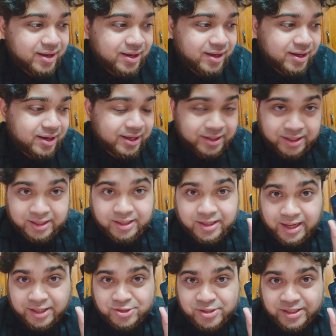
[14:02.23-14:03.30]
and he
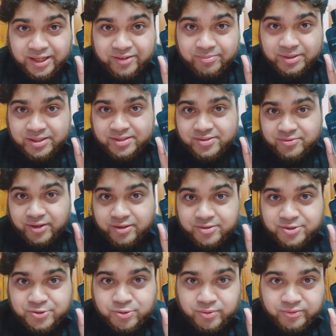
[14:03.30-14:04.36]
actually gave me this
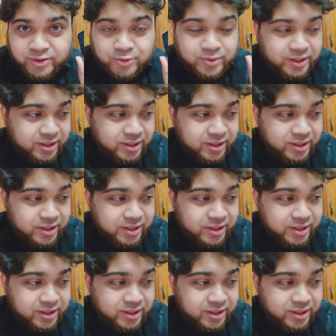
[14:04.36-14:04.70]
fragrance to review.